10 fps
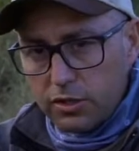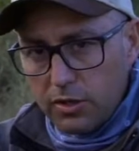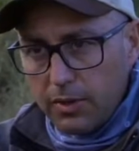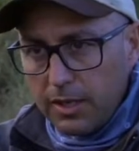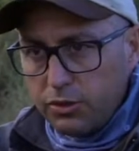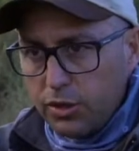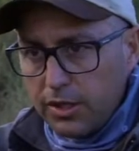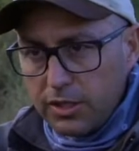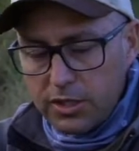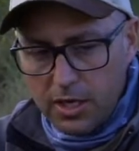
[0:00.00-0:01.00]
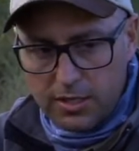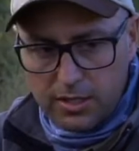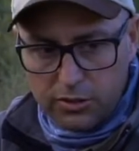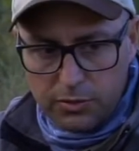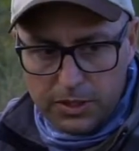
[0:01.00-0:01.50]
So when I'm shooting stars,
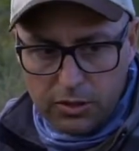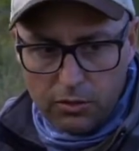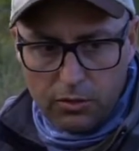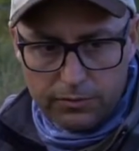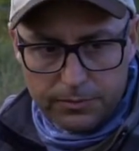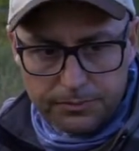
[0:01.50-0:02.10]
I'll switch it off.